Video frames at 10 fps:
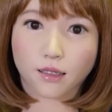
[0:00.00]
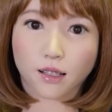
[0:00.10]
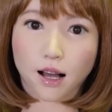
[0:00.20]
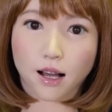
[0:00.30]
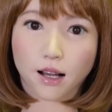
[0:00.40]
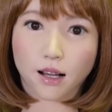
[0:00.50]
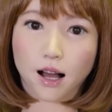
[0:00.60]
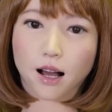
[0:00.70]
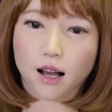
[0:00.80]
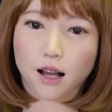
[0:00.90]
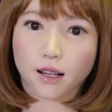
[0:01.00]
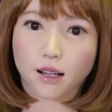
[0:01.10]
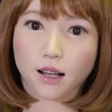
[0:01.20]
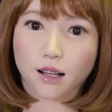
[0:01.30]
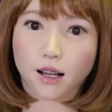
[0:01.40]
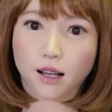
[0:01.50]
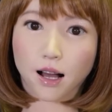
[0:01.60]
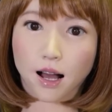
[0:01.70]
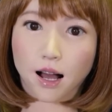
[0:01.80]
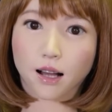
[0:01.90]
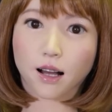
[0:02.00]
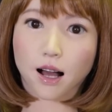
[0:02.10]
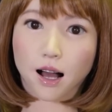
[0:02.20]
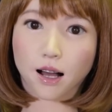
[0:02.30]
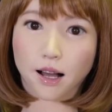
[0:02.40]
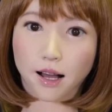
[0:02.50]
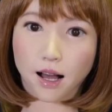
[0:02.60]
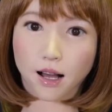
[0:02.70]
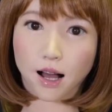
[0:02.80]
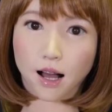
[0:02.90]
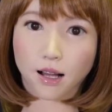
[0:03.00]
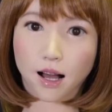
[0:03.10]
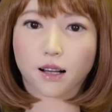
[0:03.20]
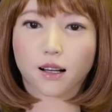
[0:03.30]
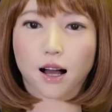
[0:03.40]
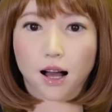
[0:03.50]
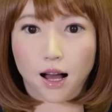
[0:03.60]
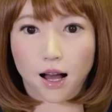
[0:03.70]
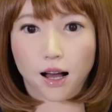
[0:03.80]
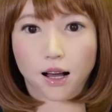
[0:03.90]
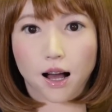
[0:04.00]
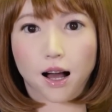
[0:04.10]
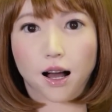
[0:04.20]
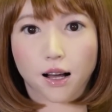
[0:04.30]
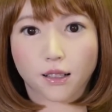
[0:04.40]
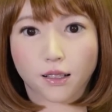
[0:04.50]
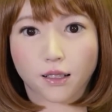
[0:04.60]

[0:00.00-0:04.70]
I can just watch humans interacting naturally and I can learn to act like them.